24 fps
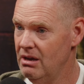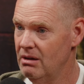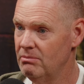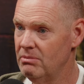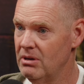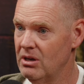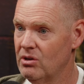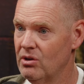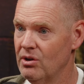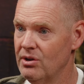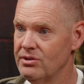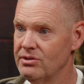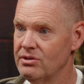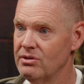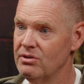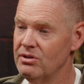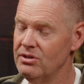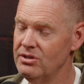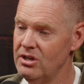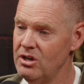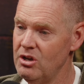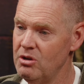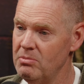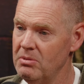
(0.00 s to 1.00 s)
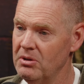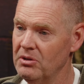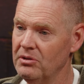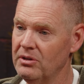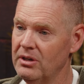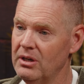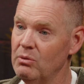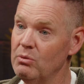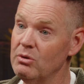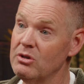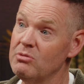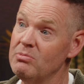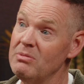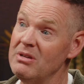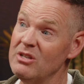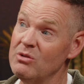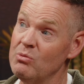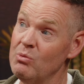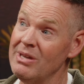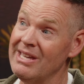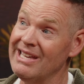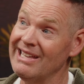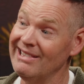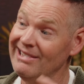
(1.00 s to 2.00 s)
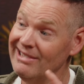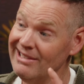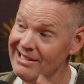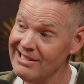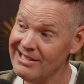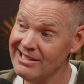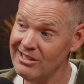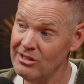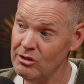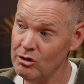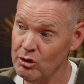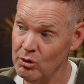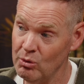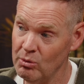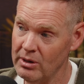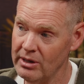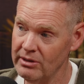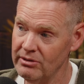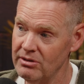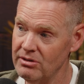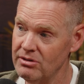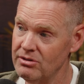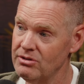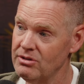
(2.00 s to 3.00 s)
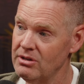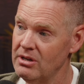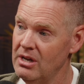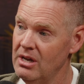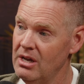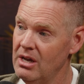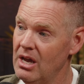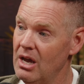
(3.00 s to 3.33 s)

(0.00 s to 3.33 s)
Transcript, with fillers: because there is a humility, which means we can listen to others